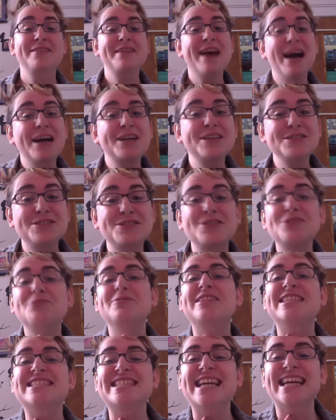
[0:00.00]
not concerned
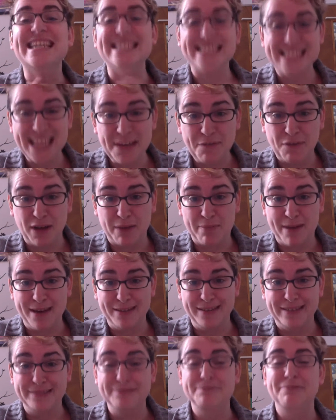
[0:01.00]
with the scientific
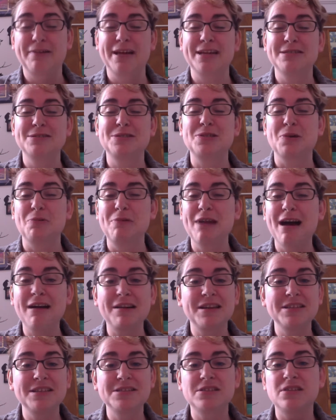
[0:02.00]
model, right? So
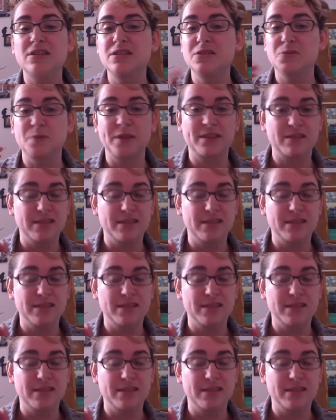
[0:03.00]
not concerned with the